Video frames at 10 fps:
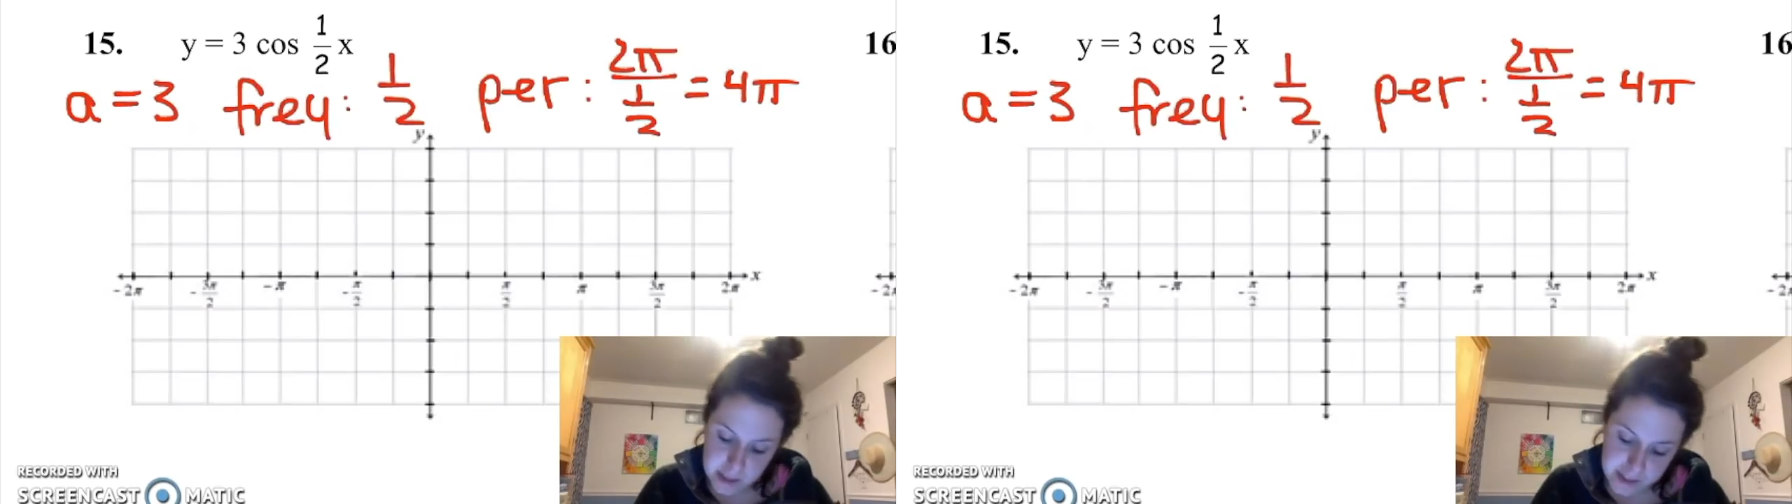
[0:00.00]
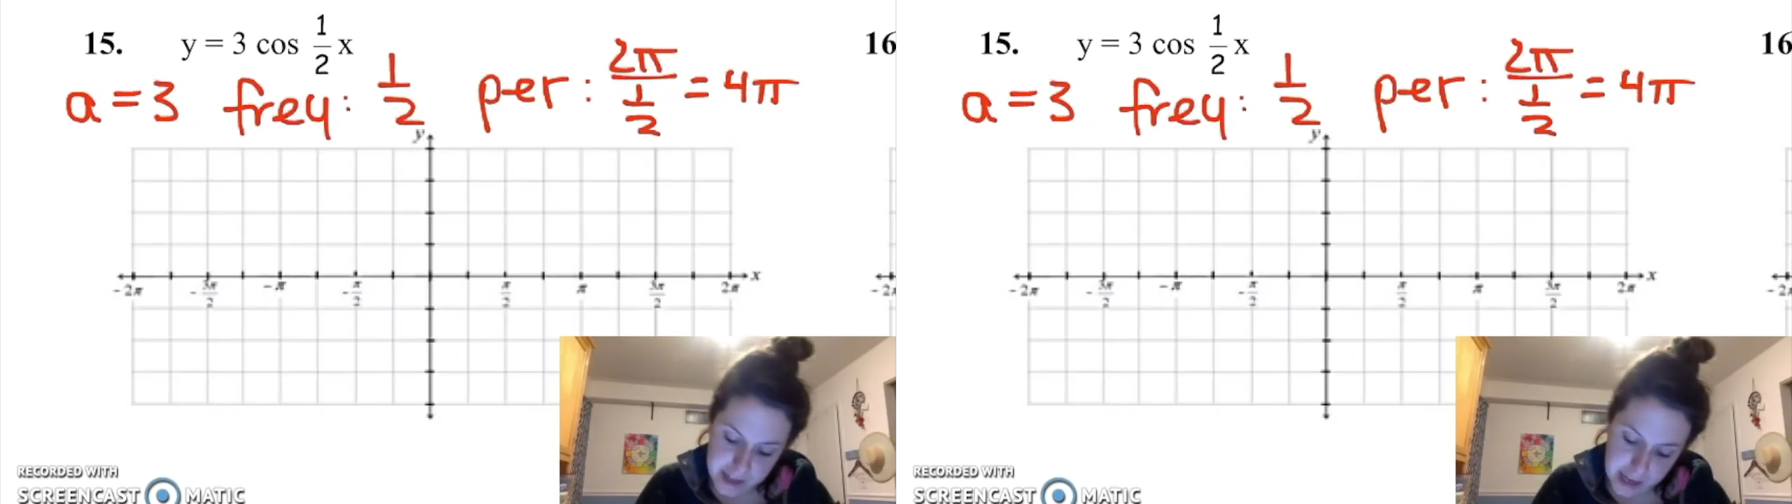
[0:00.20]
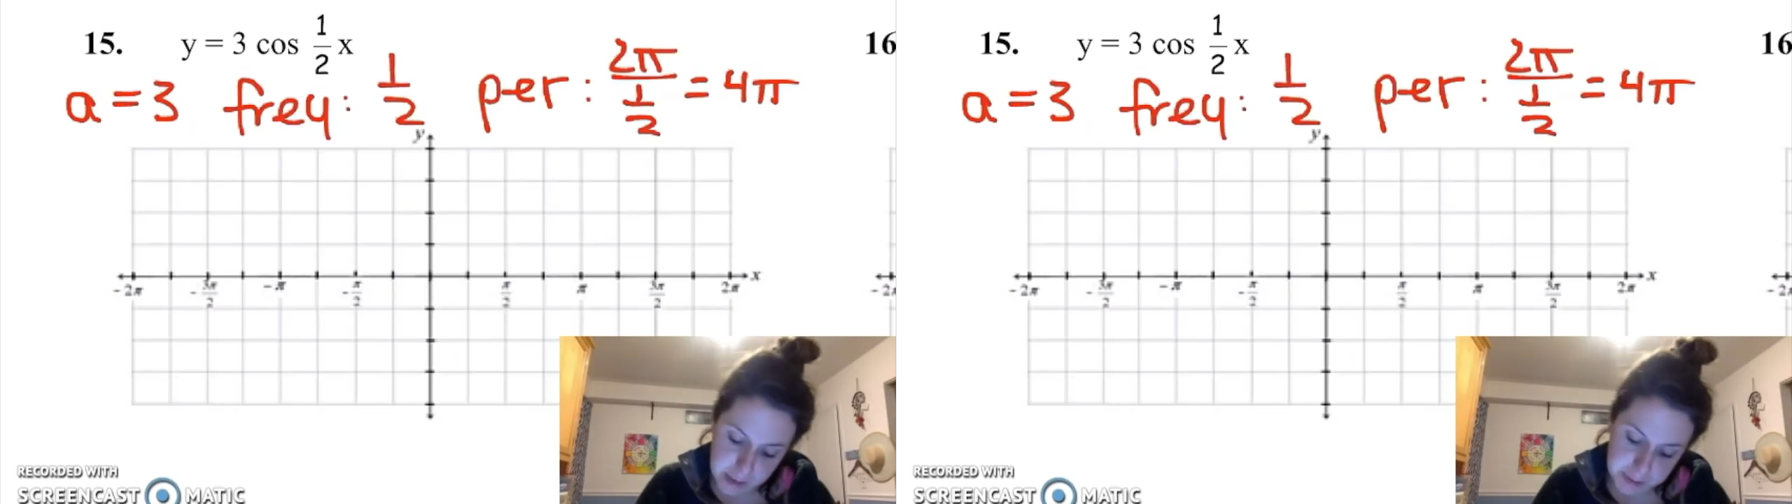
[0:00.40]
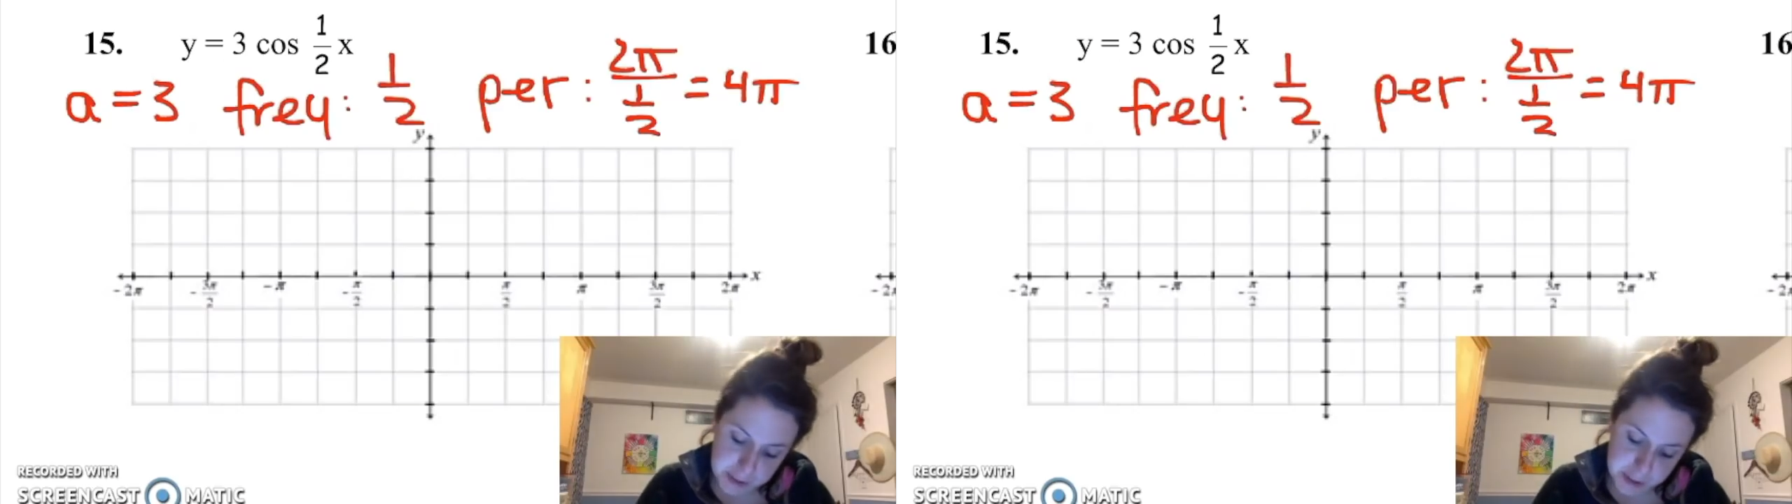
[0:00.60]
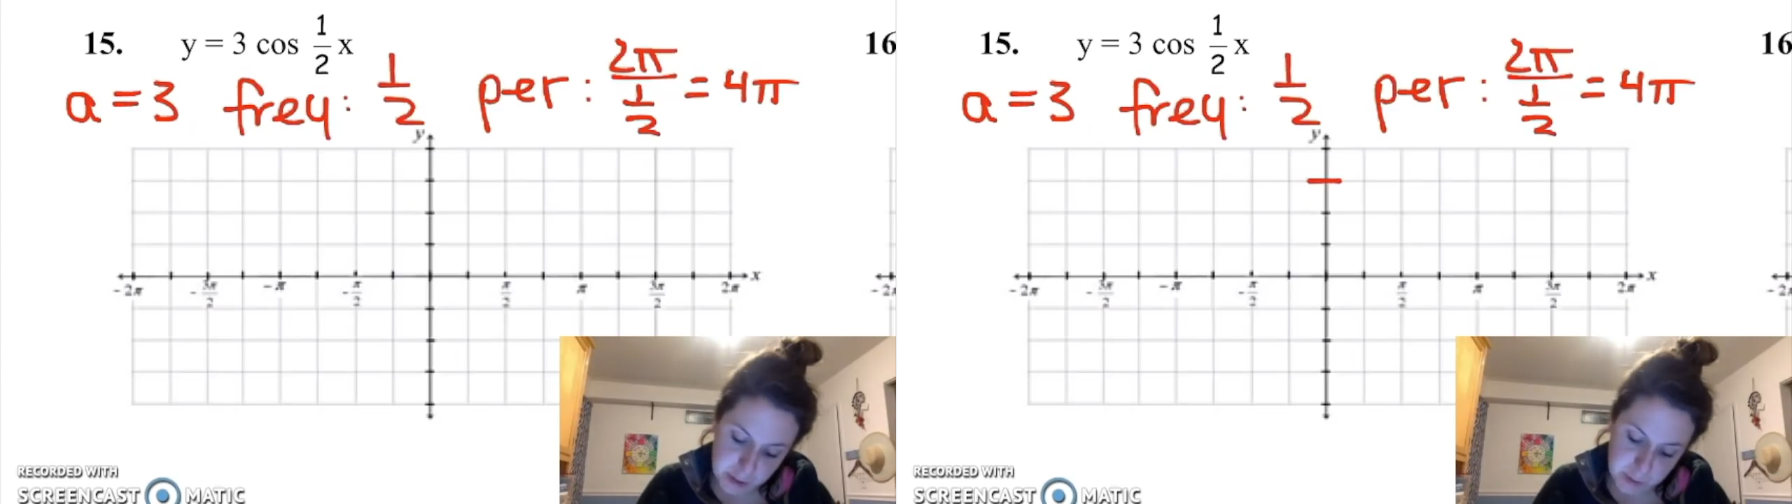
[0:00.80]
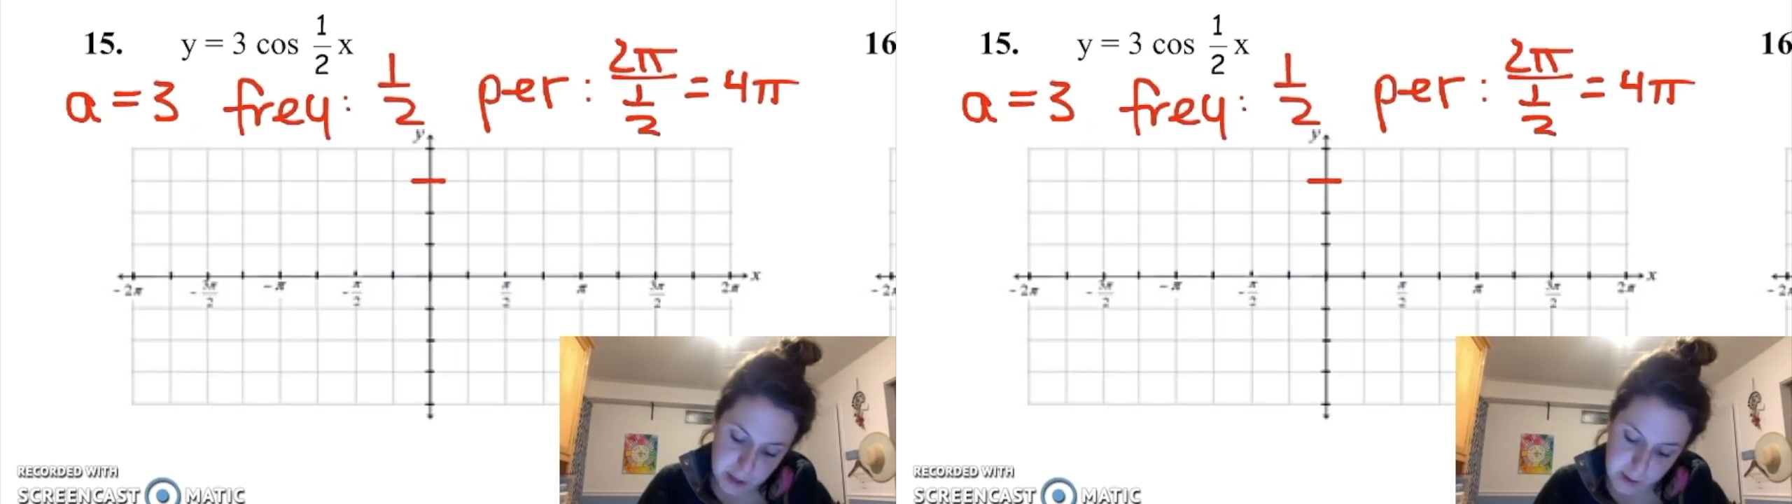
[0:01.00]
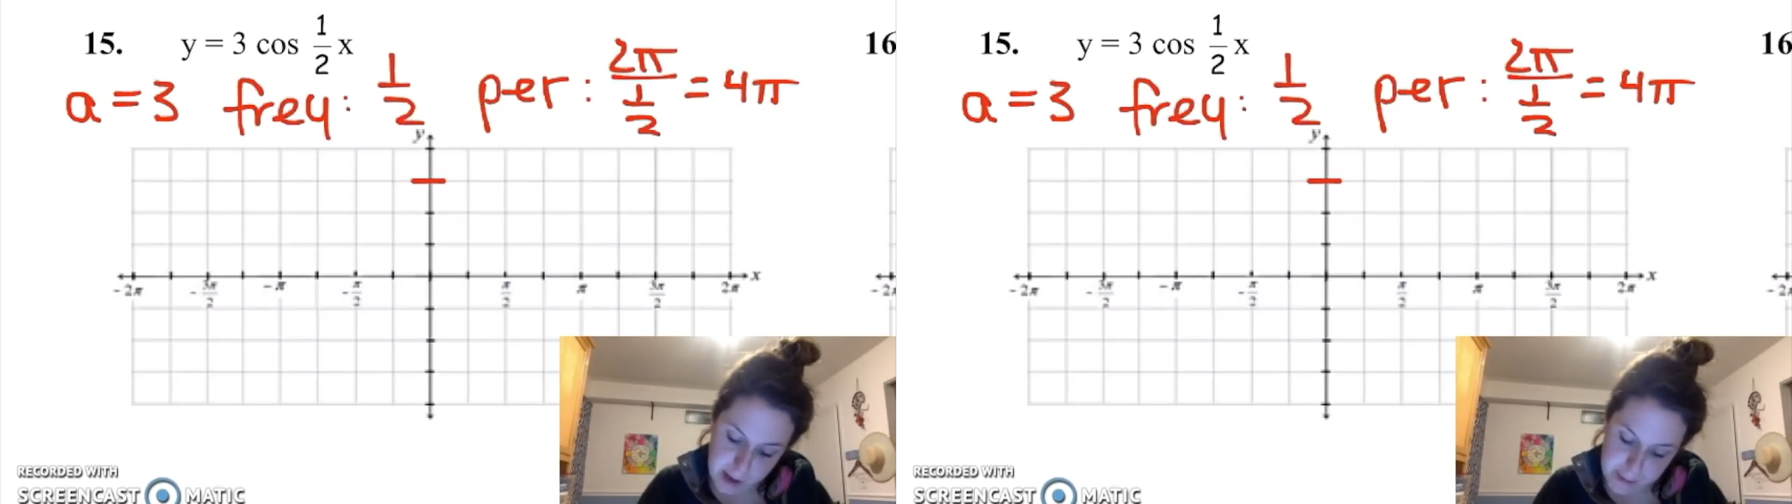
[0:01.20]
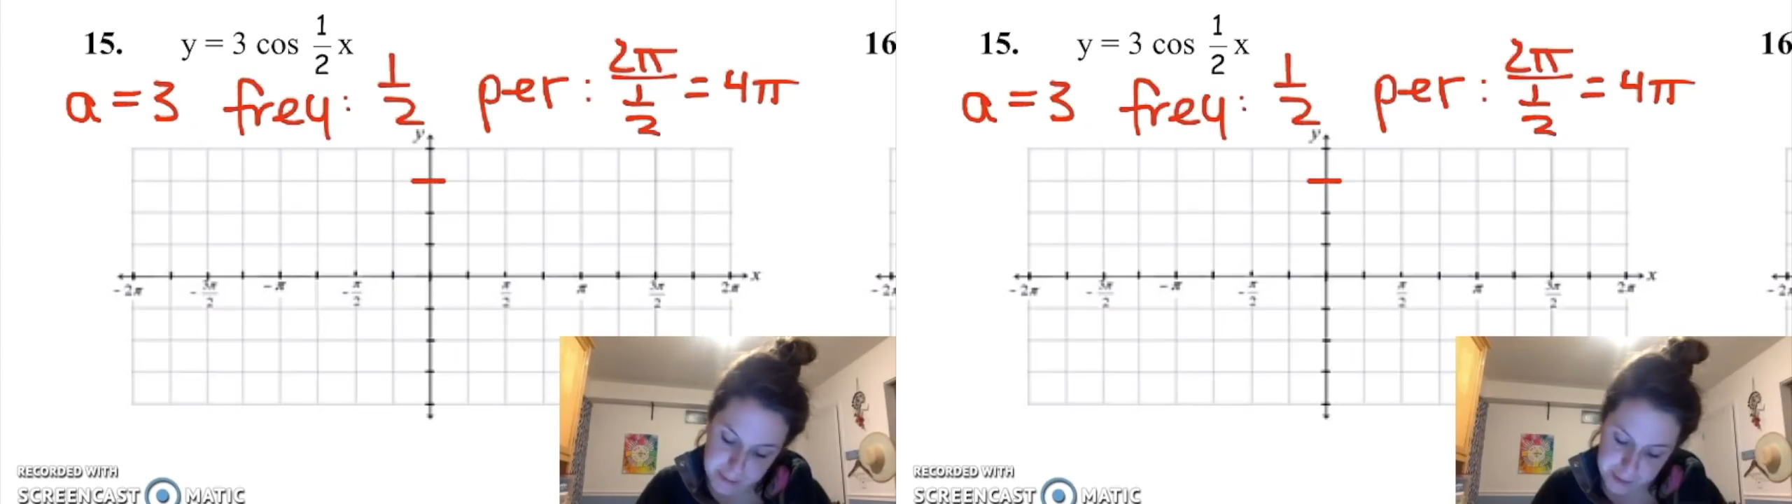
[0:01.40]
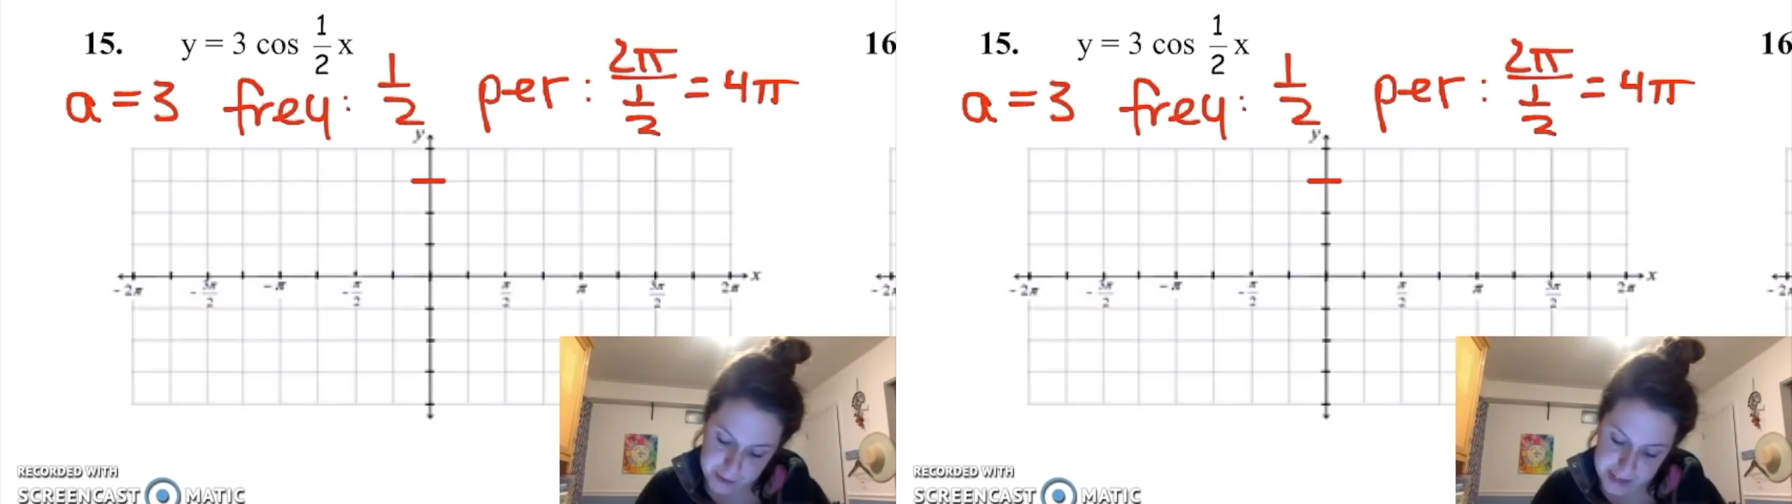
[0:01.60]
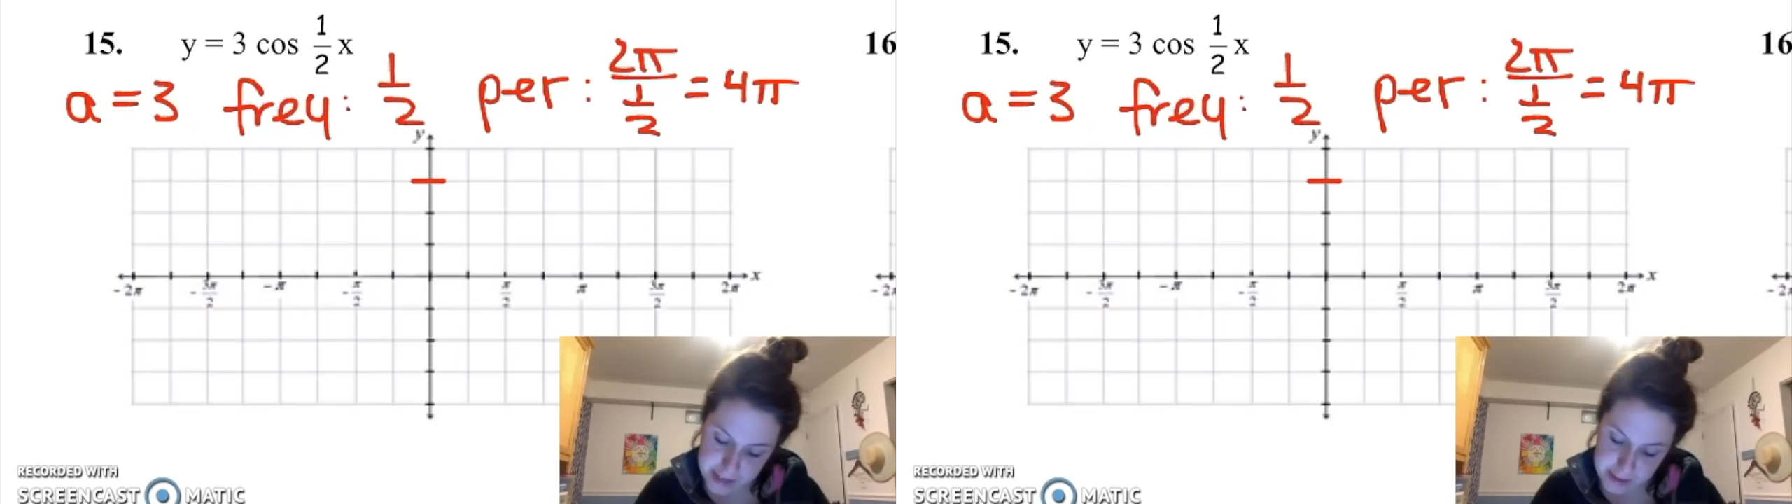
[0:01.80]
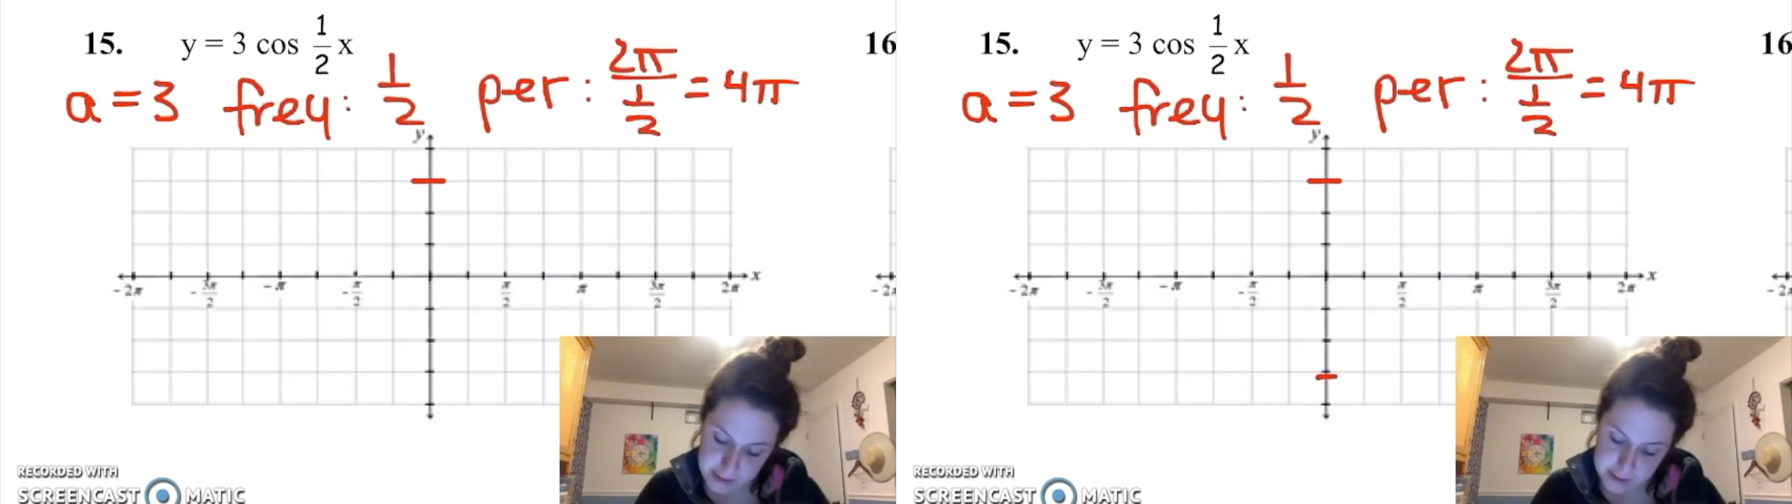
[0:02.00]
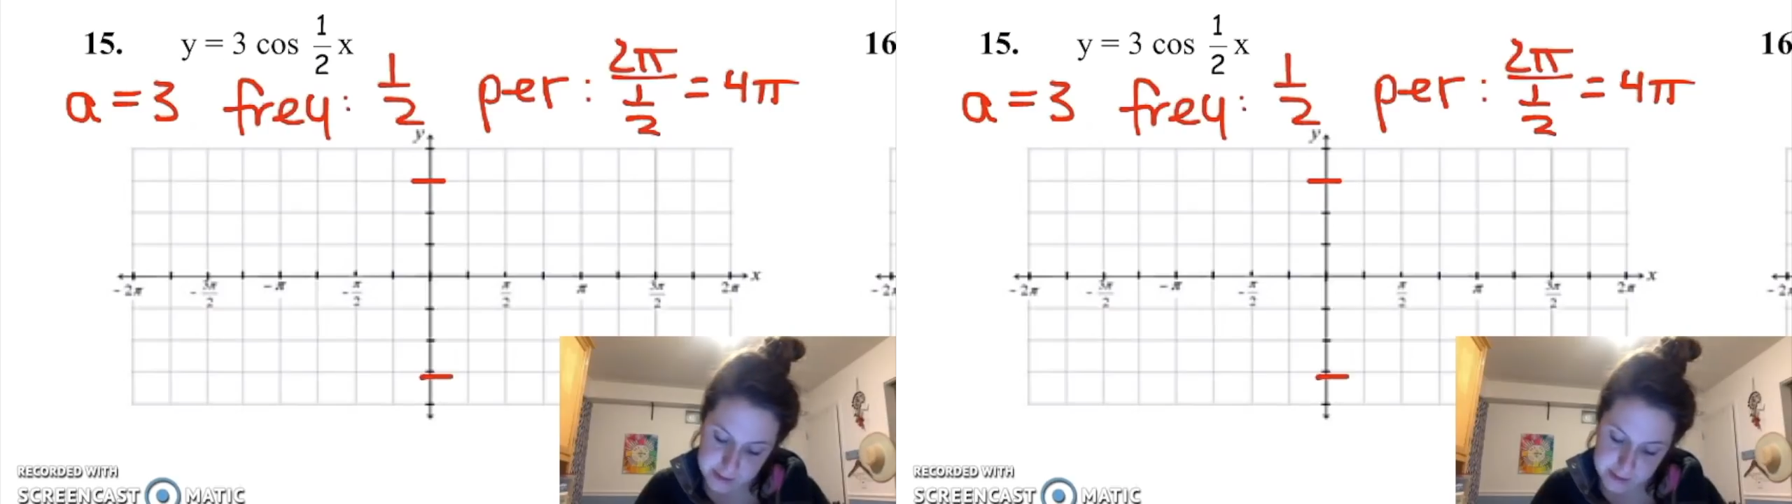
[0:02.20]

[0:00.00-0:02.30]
The amplitude will go up 3,